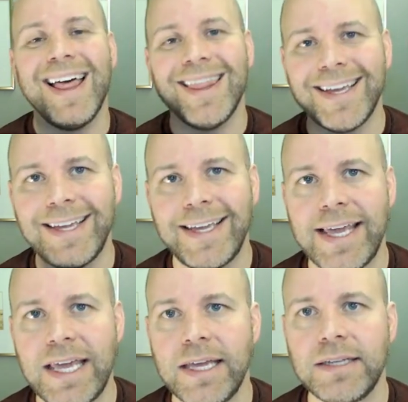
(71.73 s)
The
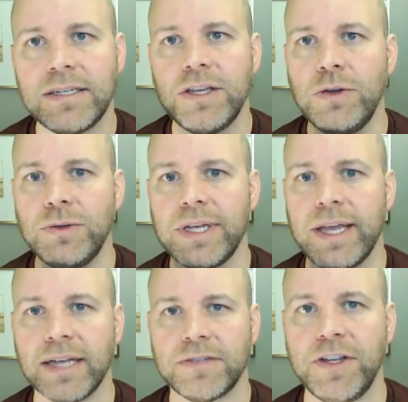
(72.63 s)
key to using
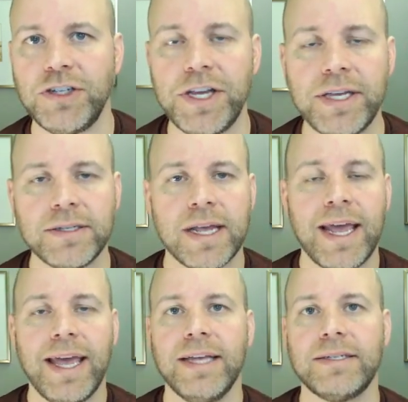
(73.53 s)
SVGs
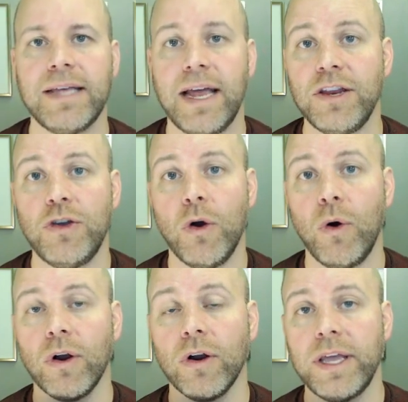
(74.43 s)
is that
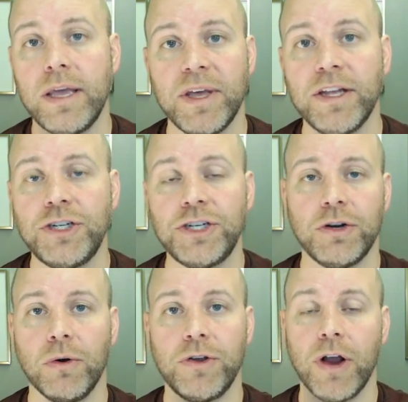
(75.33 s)
your image
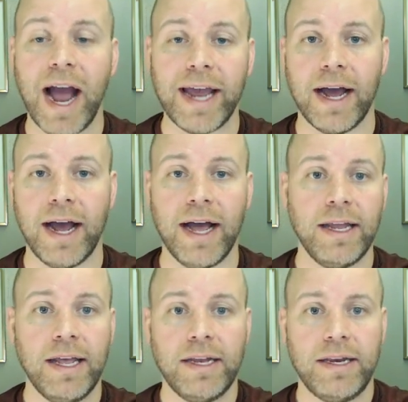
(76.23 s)
or your icon
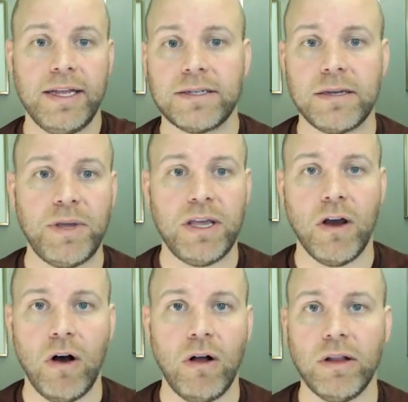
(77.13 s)
needs to be
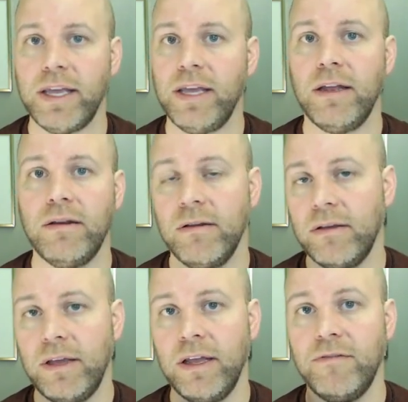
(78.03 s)
all in
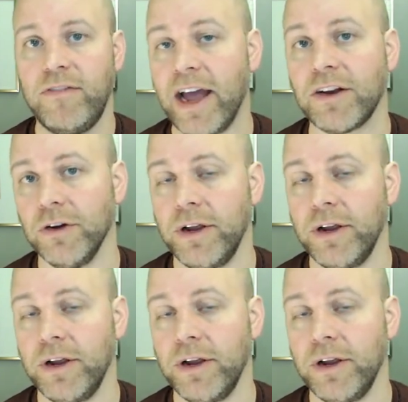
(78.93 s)
vector.